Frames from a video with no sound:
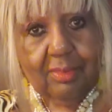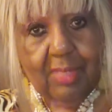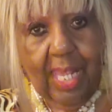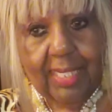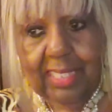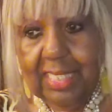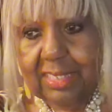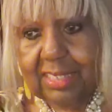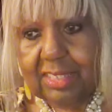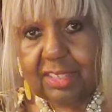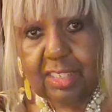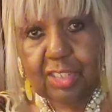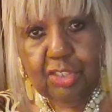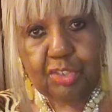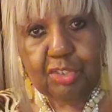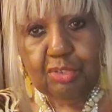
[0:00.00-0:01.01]
I need the
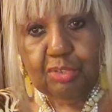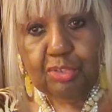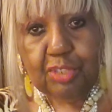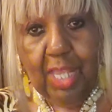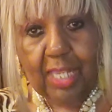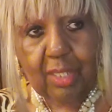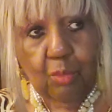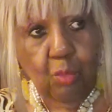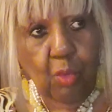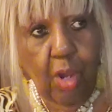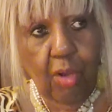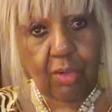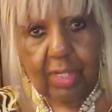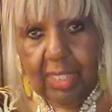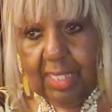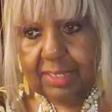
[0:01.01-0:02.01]
tennis shoes so I can
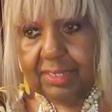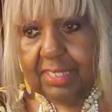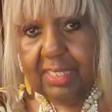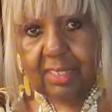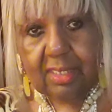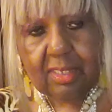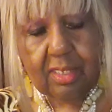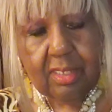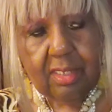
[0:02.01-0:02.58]
walk, I think.